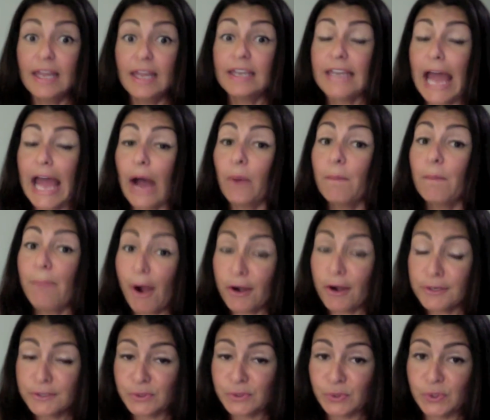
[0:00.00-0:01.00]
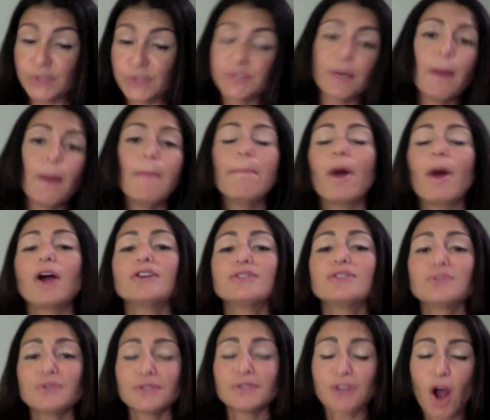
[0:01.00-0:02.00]
Now, bar stools. Bar
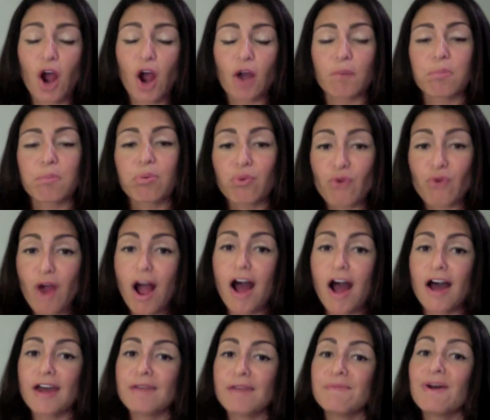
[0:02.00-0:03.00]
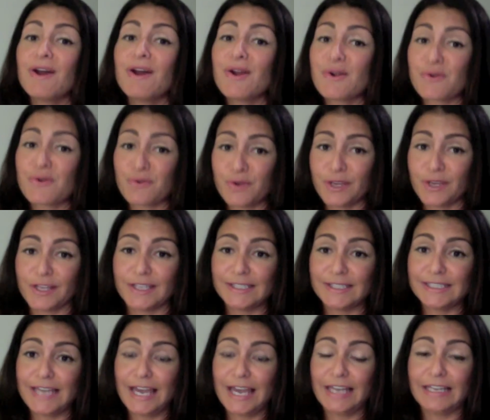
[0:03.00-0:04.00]
stools are prime real
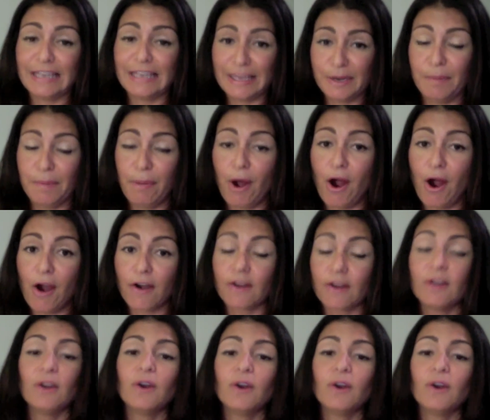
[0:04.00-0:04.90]
estate in a bar.